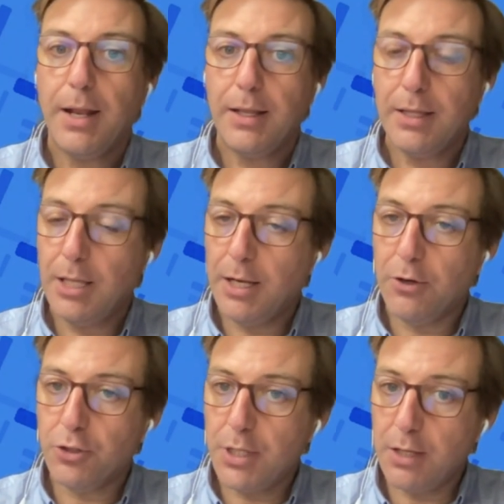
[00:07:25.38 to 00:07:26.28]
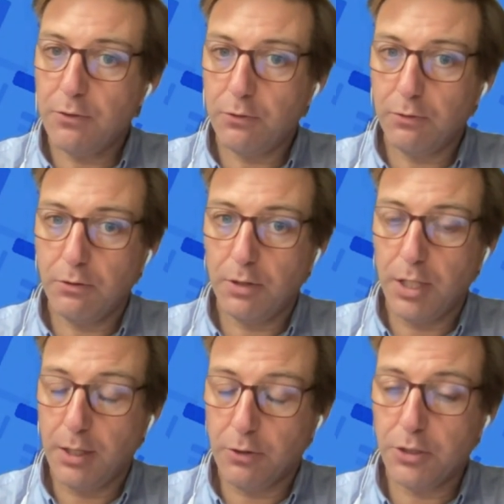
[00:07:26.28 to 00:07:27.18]
The
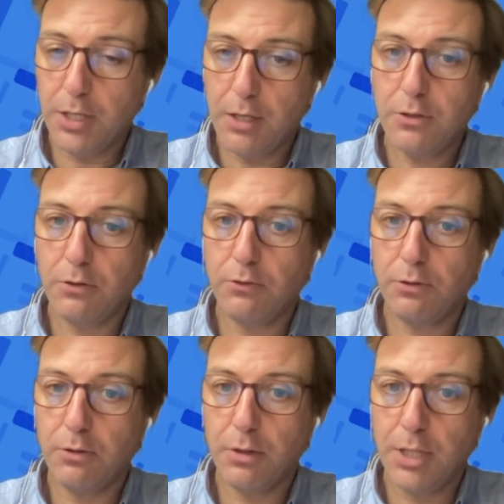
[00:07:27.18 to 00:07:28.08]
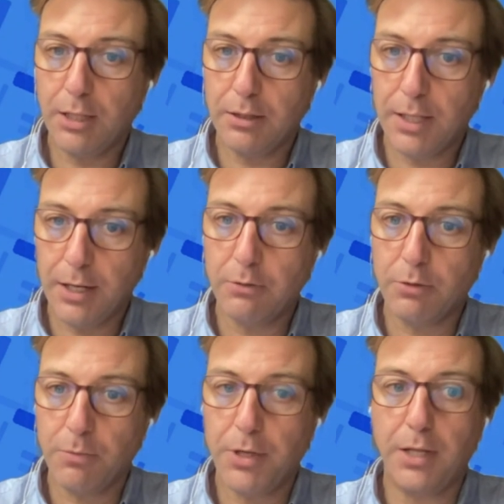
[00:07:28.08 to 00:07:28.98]
negotiations that telecom
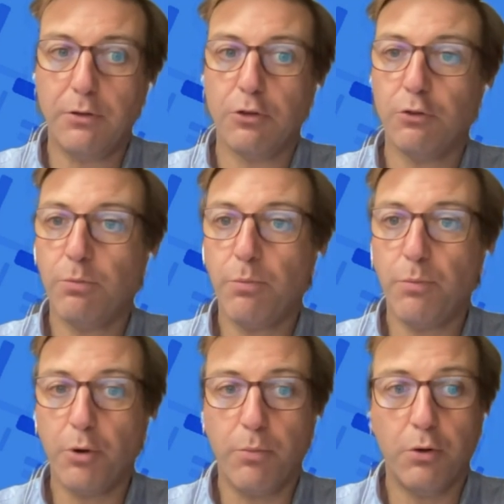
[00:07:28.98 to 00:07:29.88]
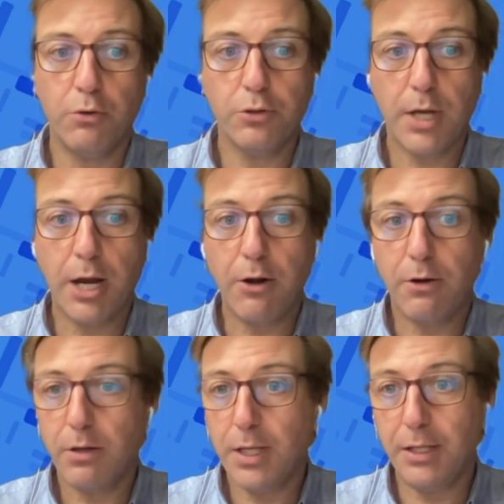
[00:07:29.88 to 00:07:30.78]
operators propose
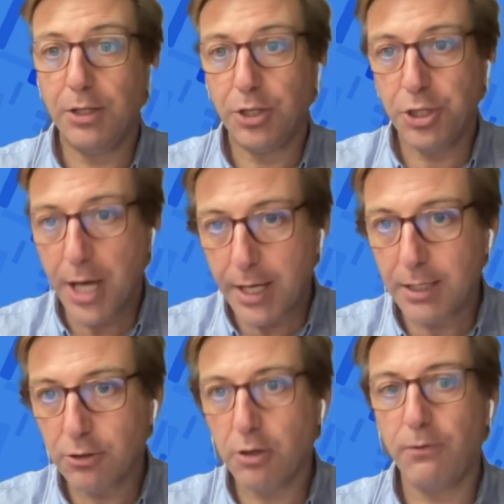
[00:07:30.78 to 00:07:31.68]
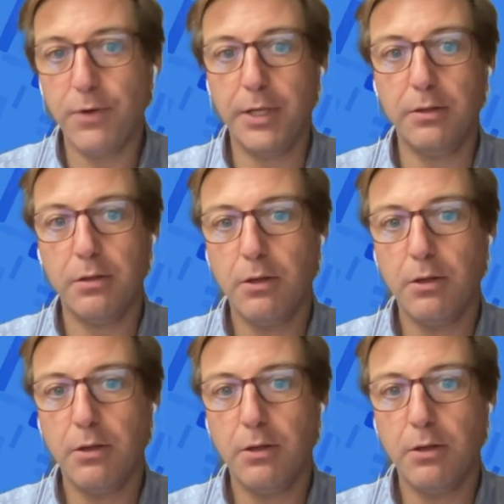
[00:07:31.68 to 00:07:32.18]
are in direct conflict